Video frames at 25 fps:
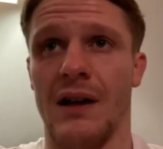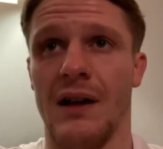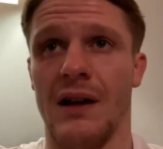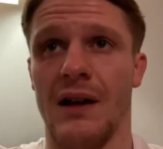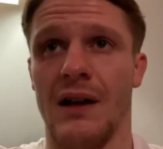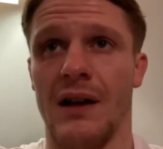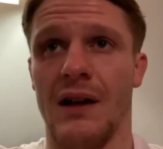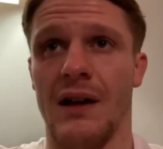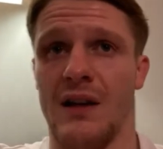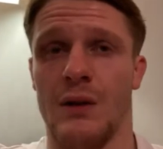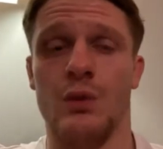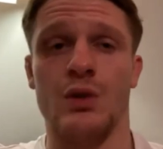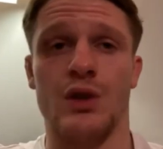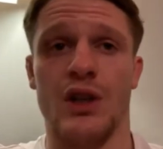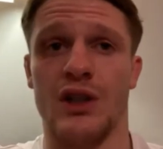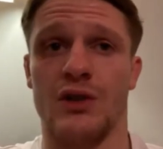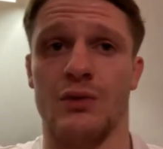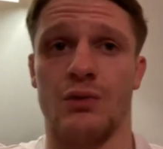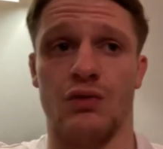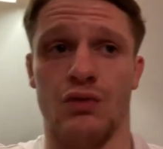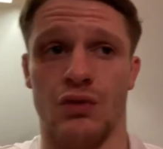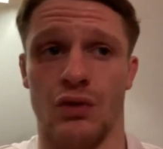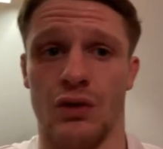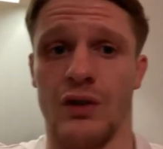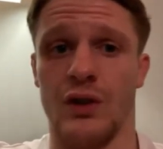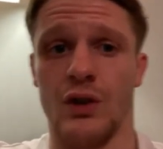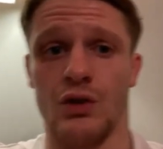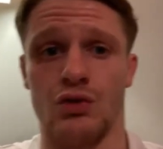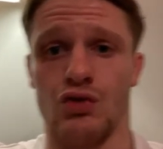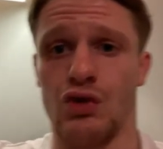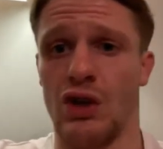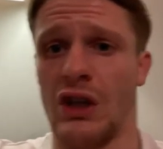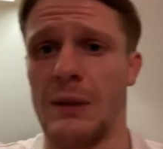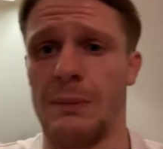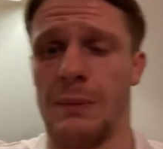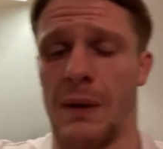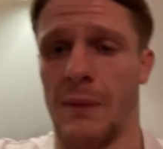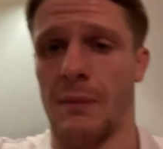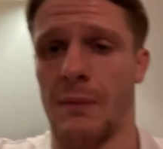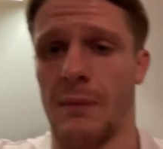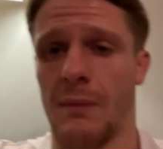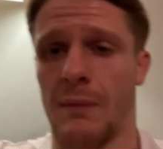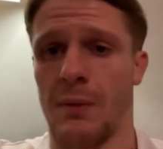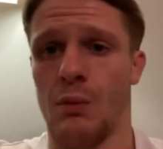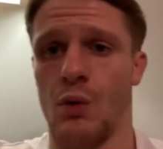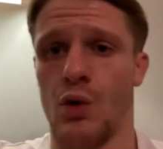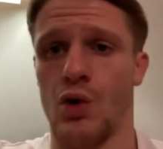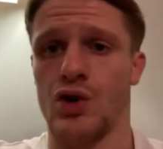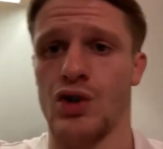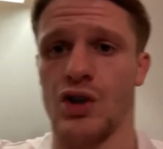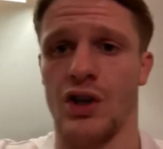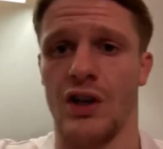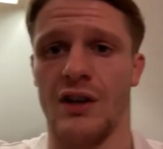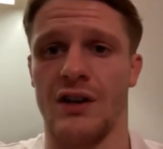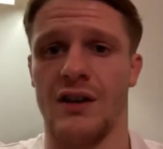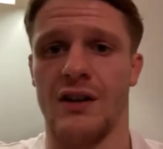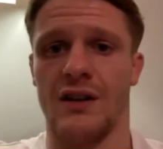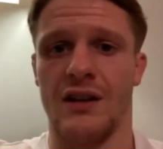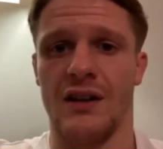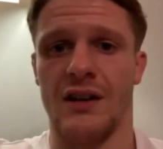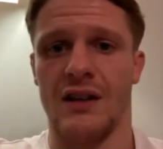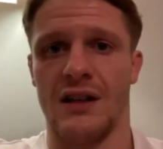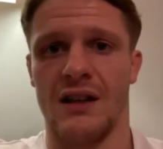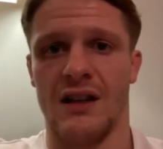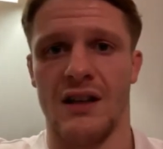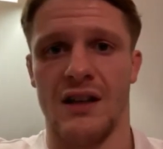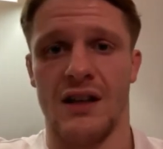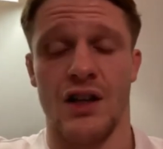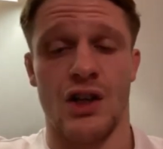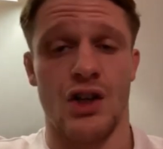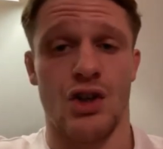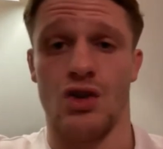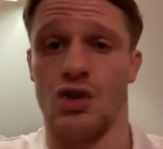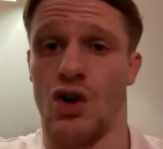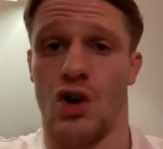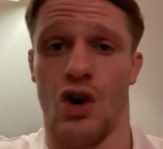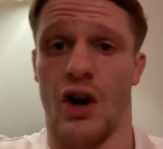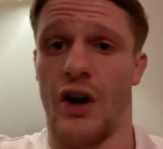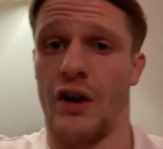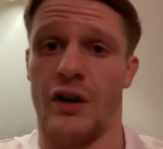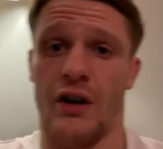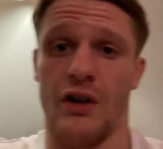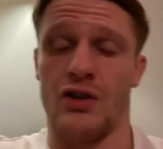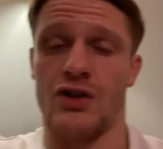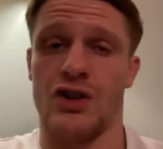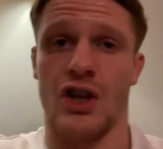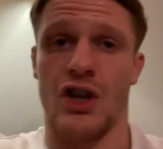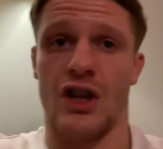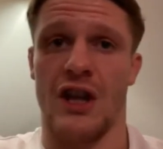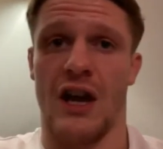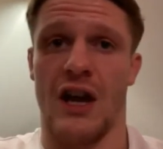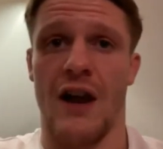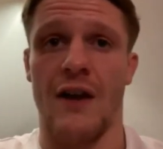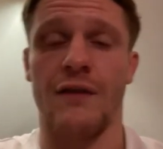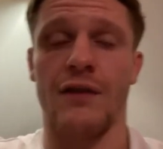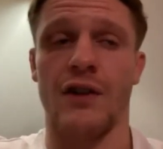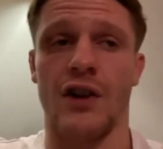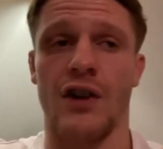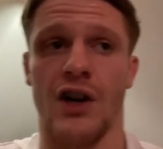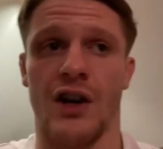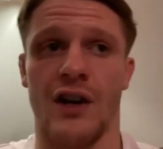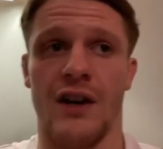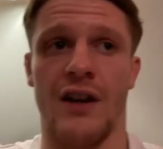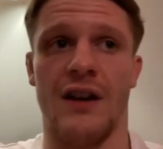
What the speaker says: And it was this really big promotion, you know, in South Africa.